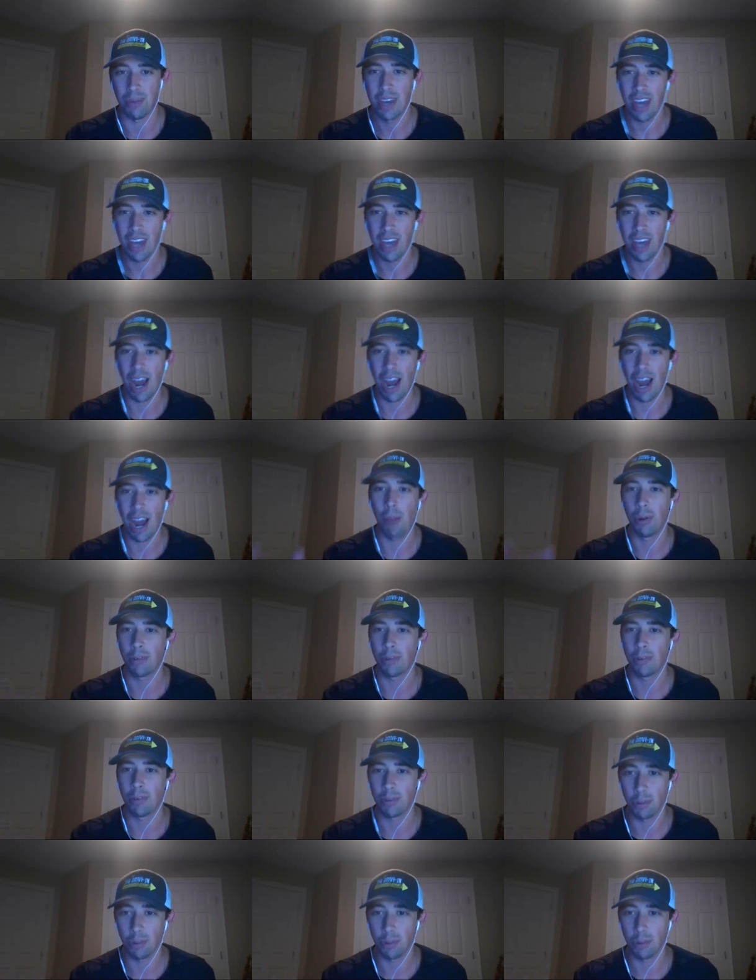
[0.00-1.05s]
and how perfect
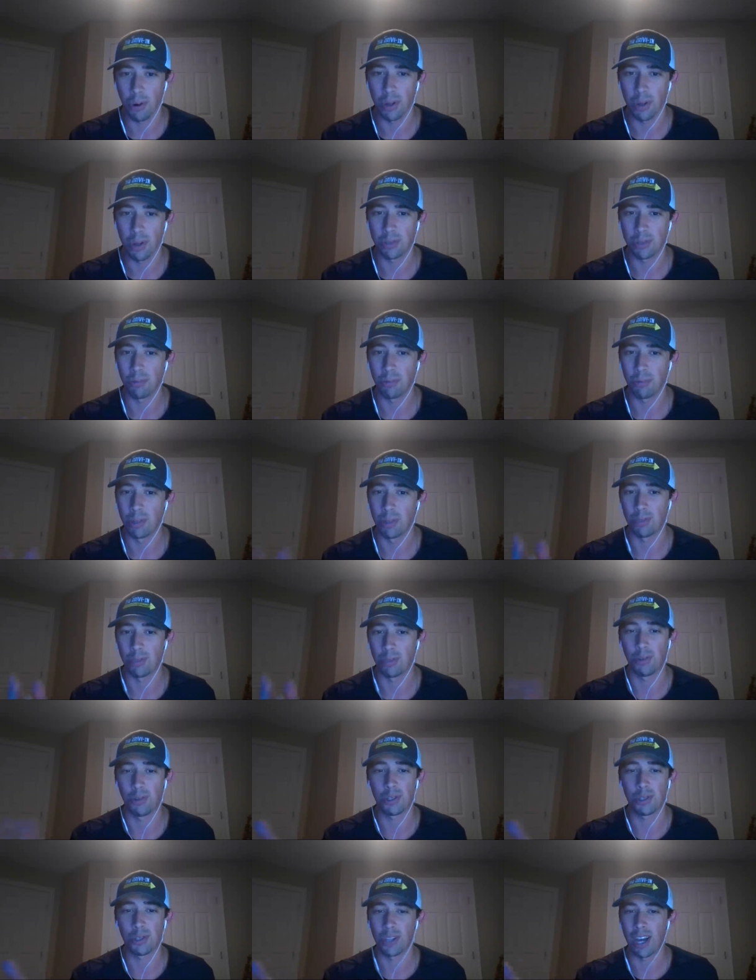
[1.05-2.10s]
the role was when his
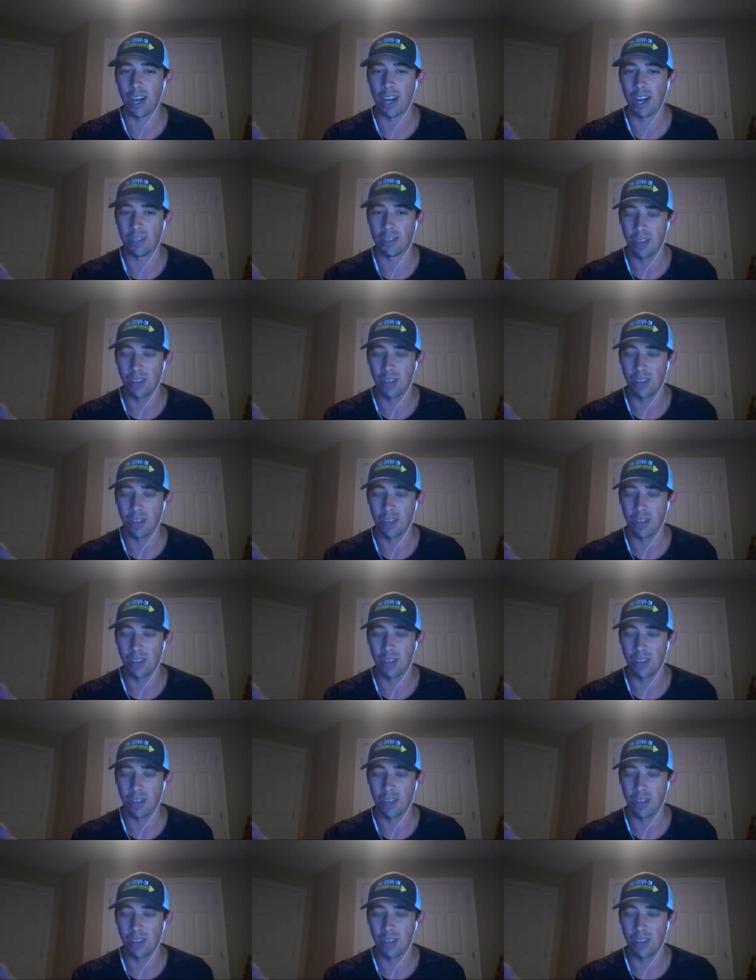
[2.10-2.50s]
first lines